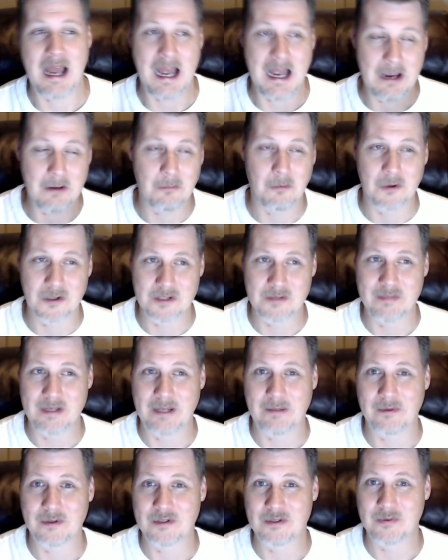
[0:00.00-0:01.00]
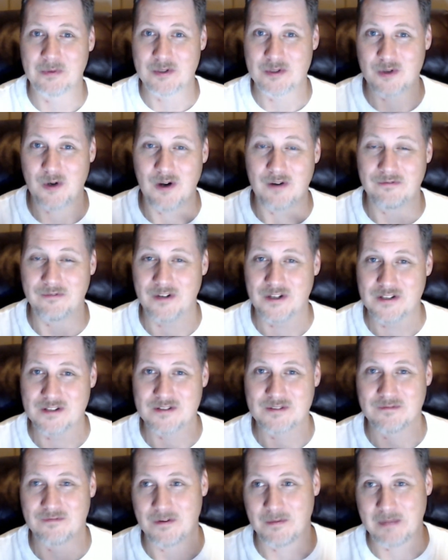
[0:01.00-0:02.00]
I want to be able to withdraw
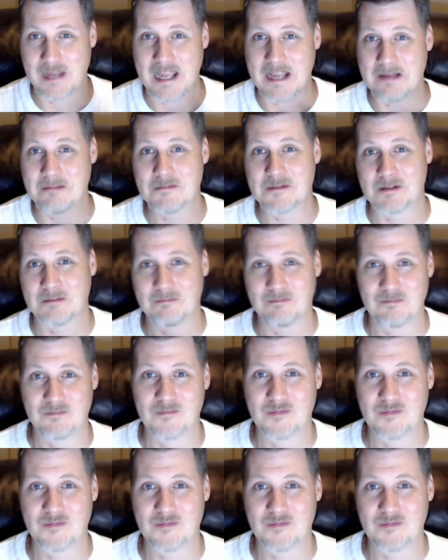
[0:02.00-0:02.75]
funds from games and